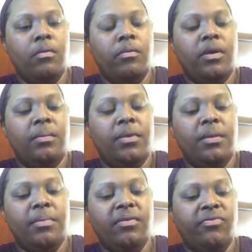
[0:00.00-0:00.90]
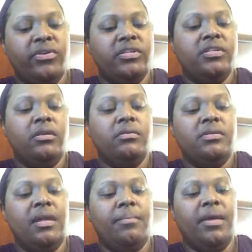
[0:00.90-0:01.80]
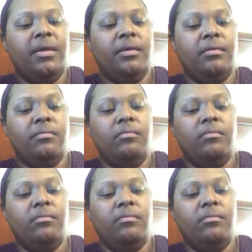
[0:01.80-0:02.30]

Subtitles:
When I make my French toast, I make it